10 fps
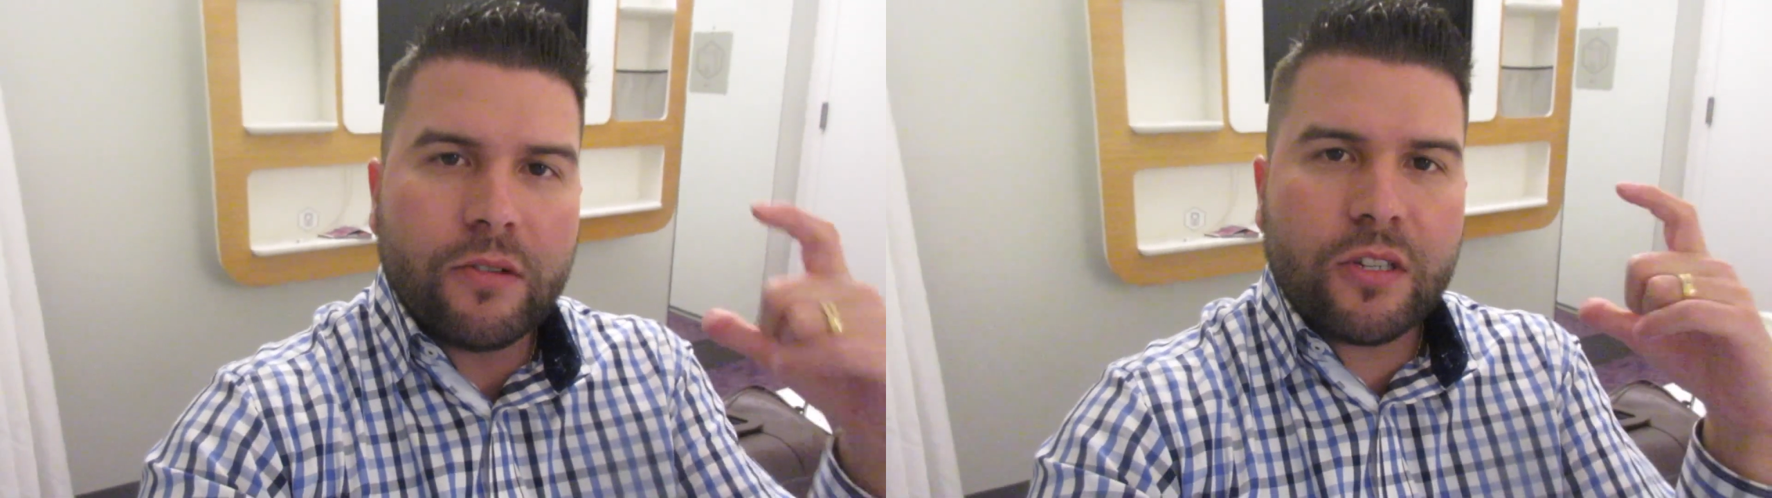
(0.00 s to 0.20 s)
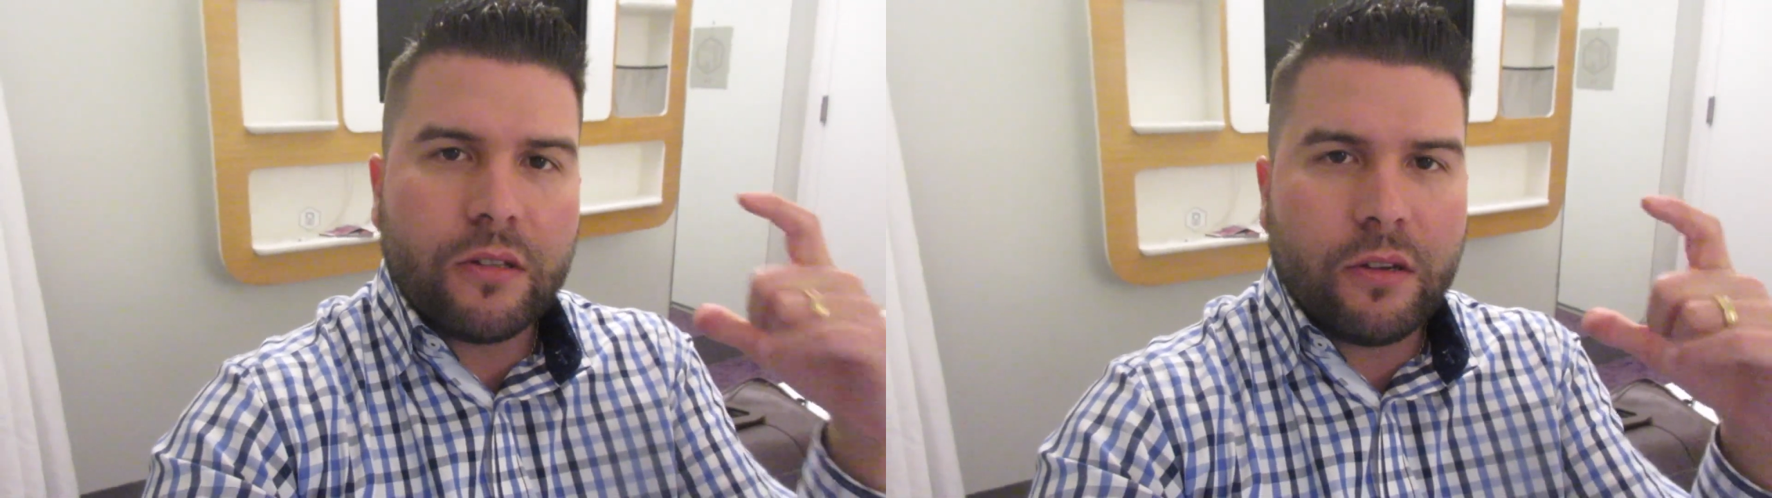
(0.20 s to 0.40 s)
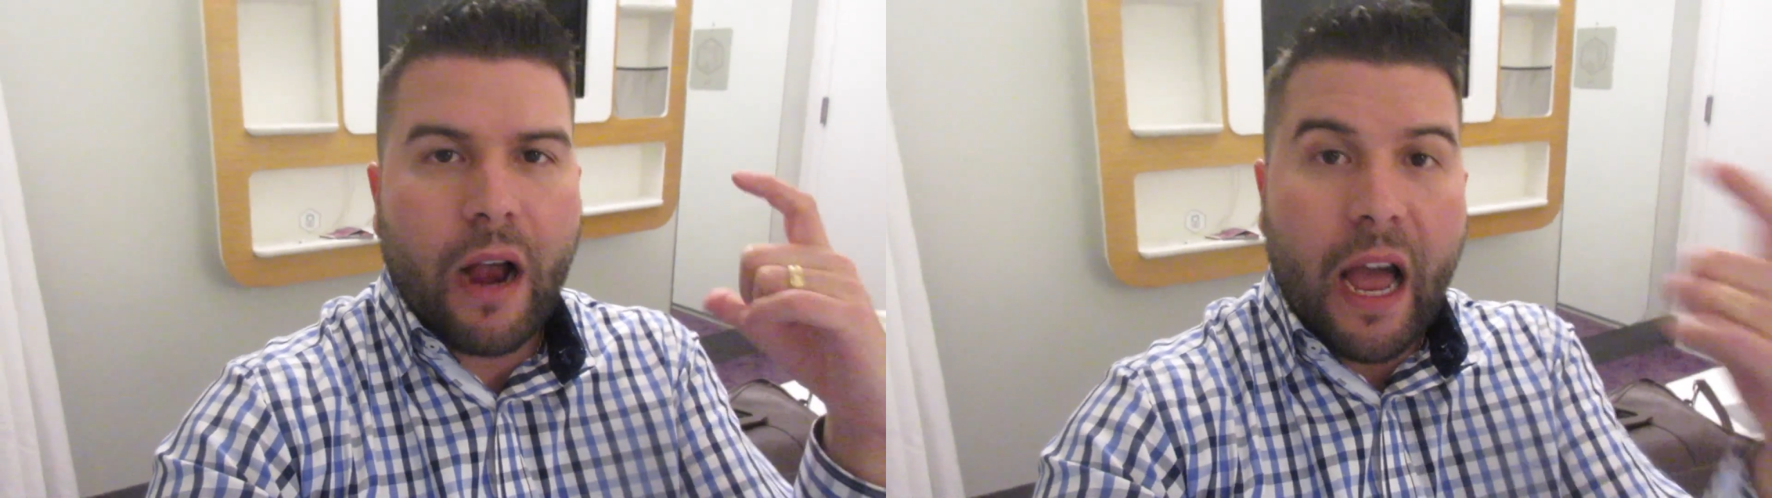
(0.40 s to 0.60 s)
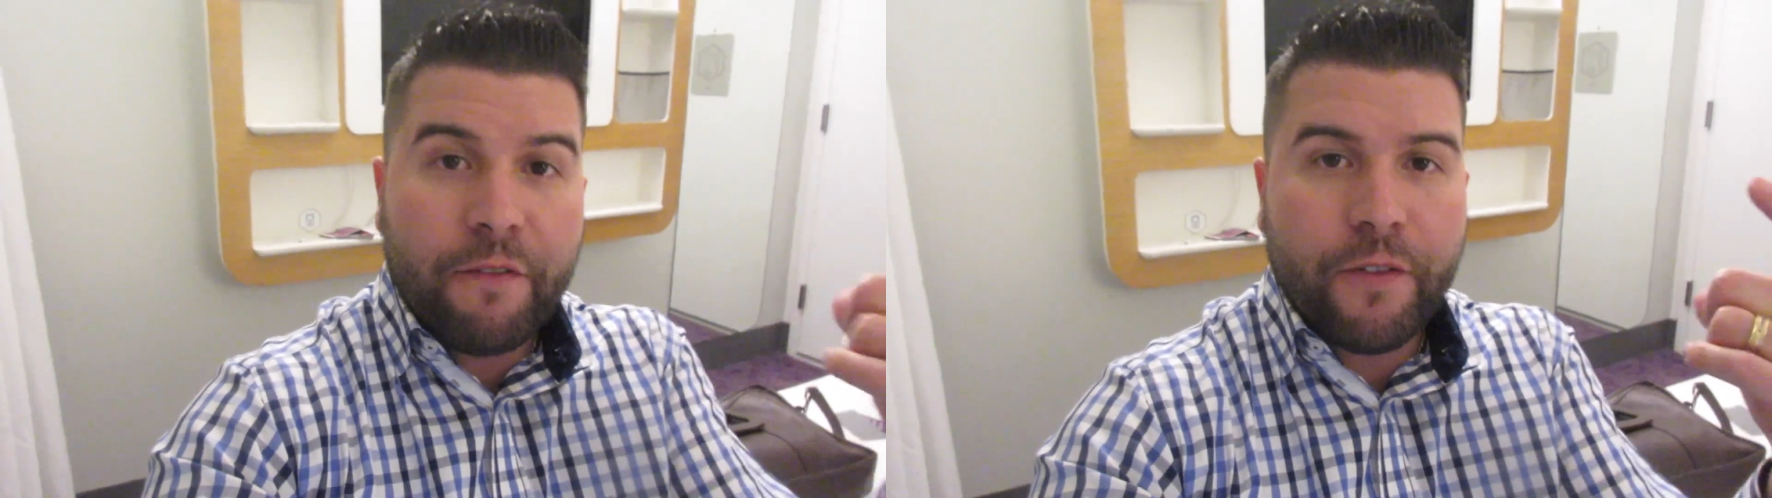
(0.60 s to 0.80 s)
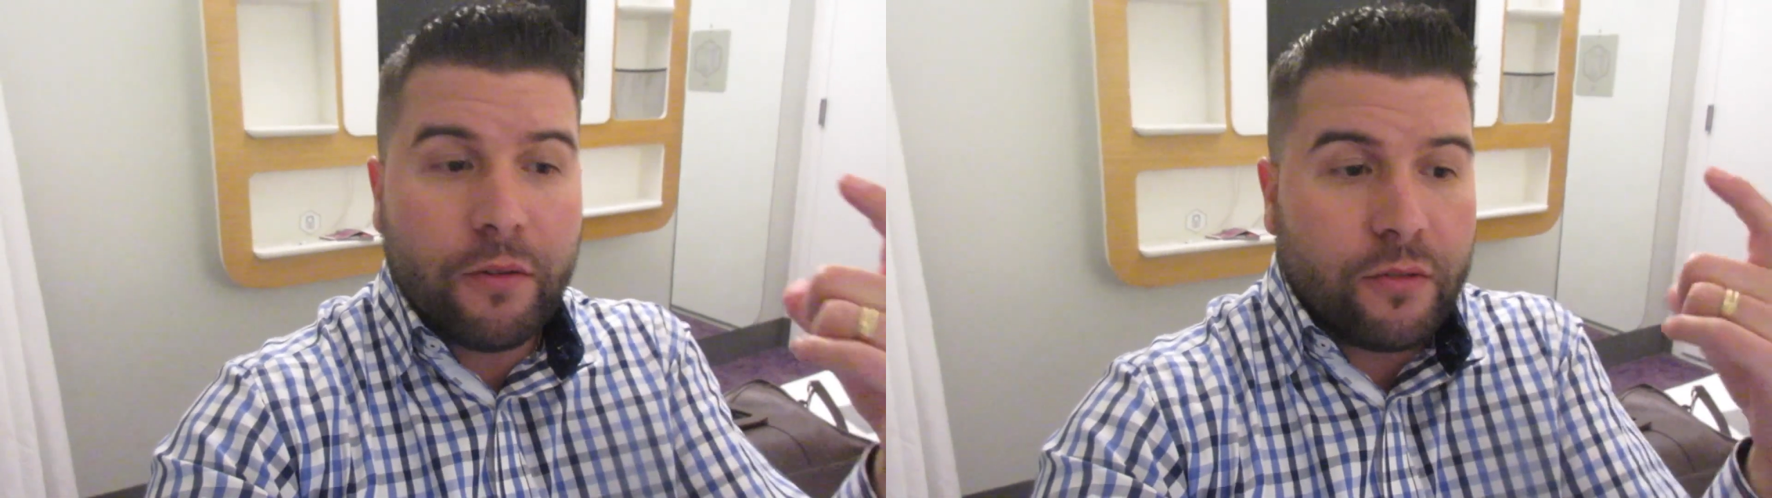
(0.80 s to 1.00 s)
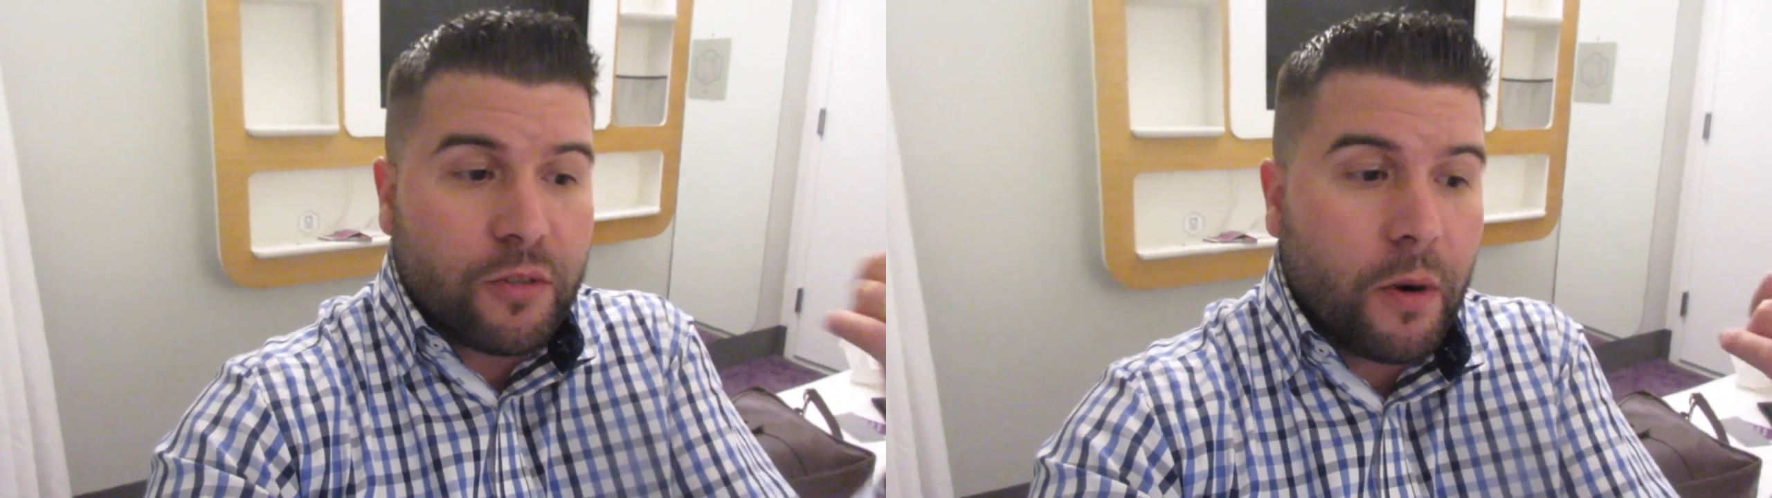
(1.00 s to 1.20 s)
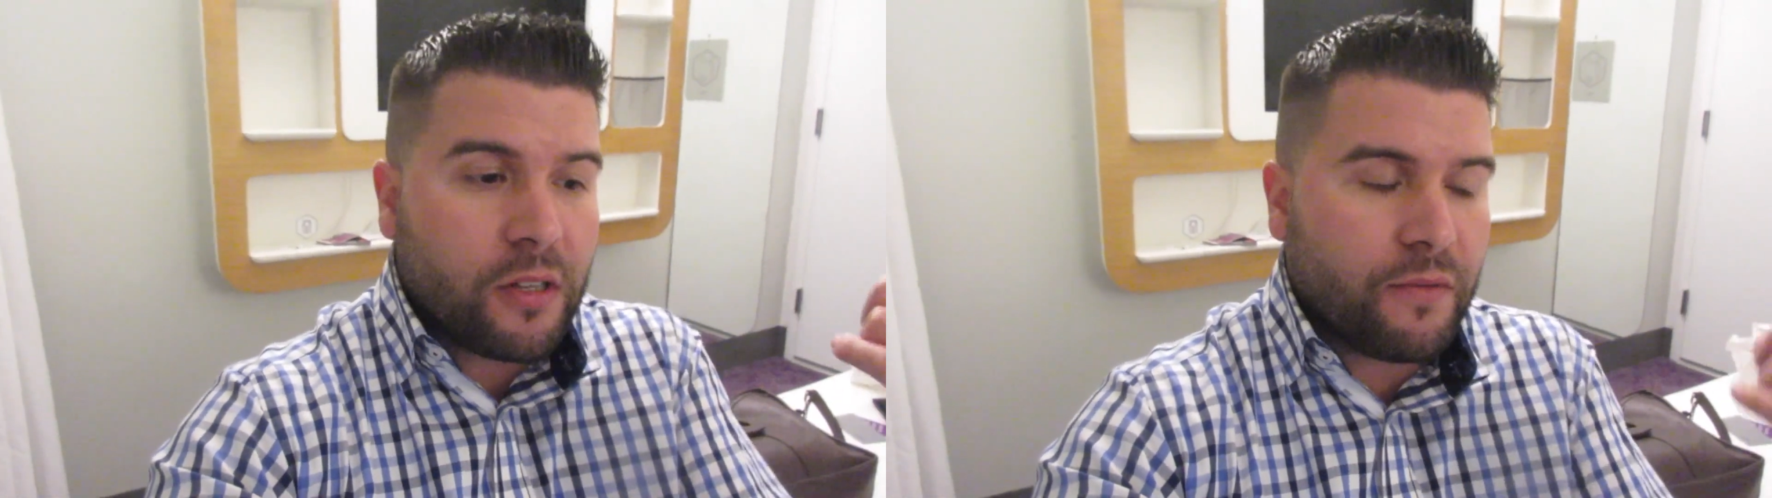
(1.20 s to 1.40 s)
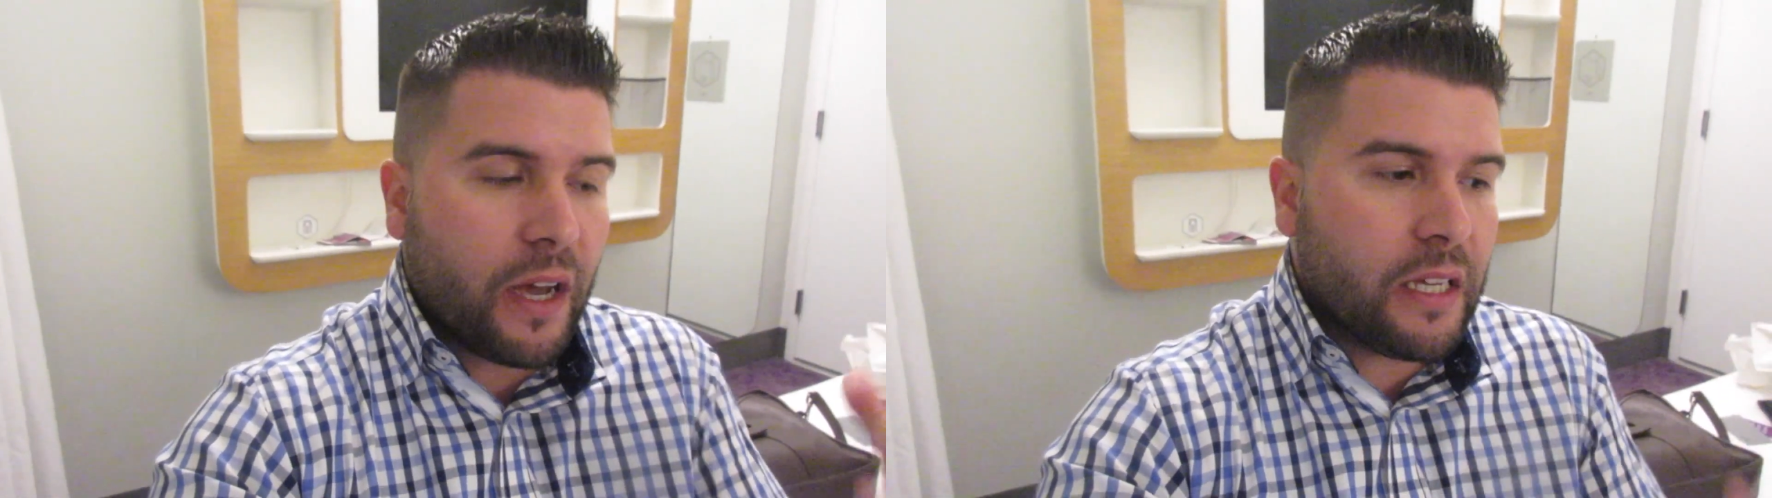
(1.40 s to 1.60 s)
their iPhone, their smart
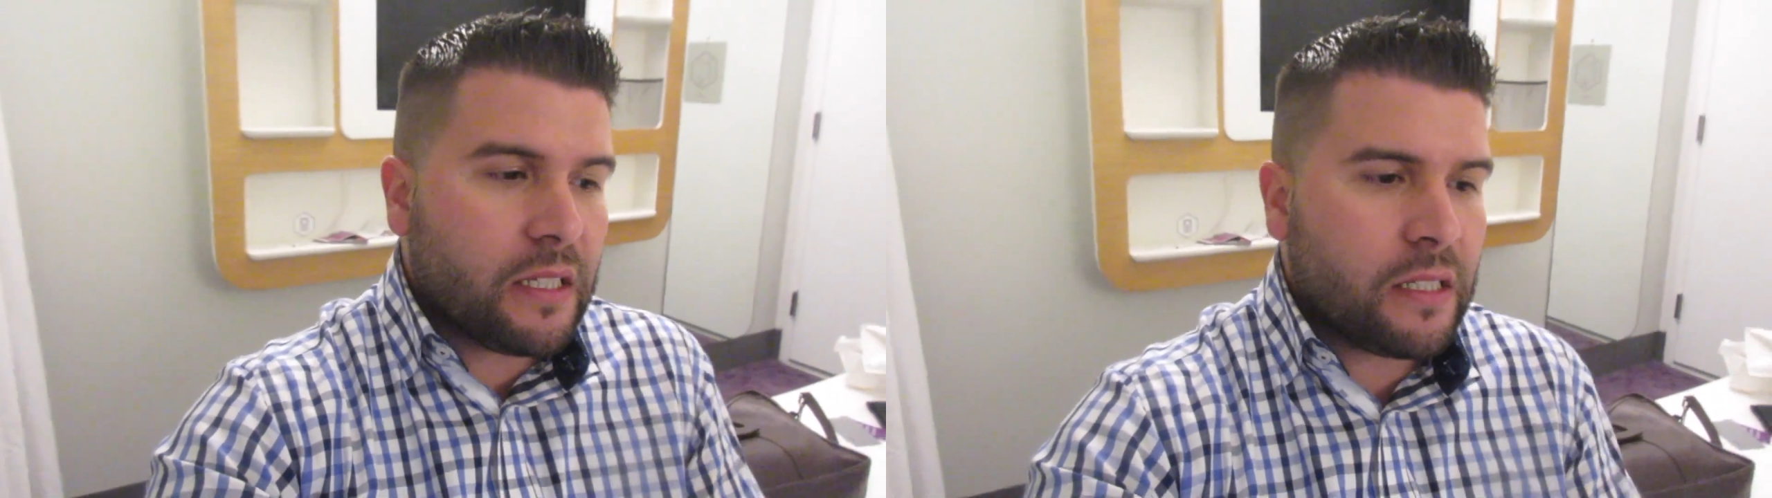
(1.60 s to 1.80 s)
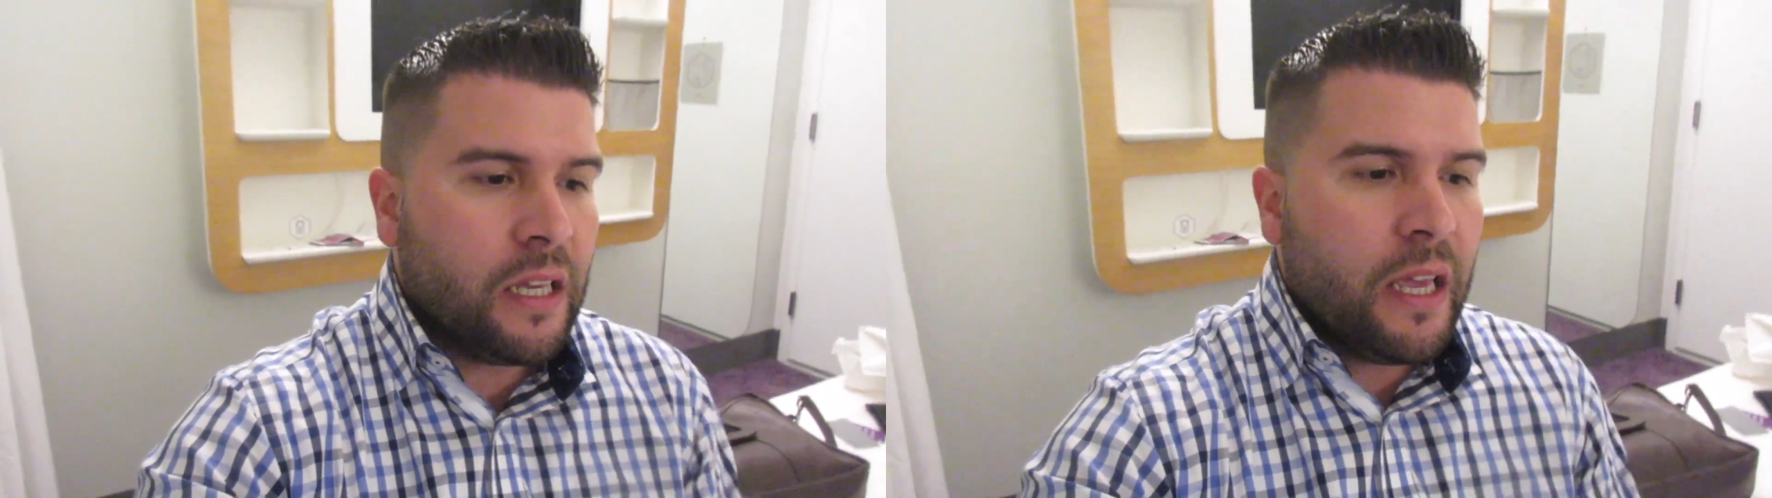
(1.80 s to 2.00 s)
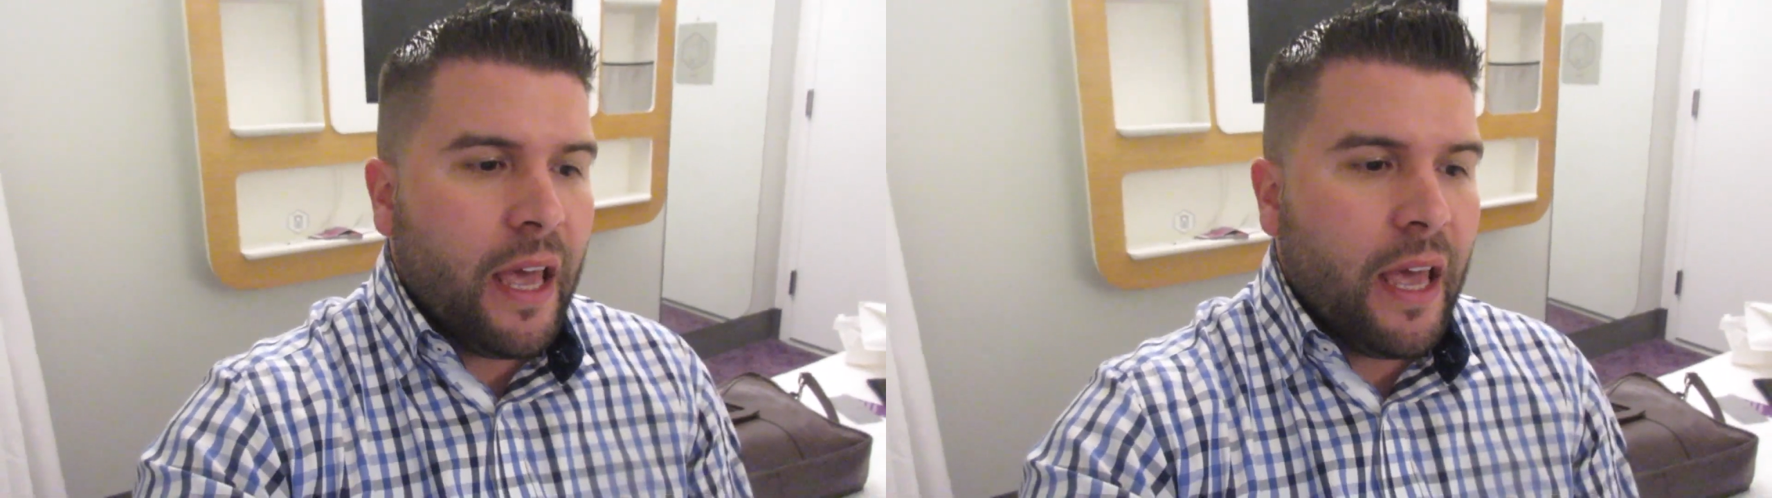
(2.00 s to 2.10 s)
device.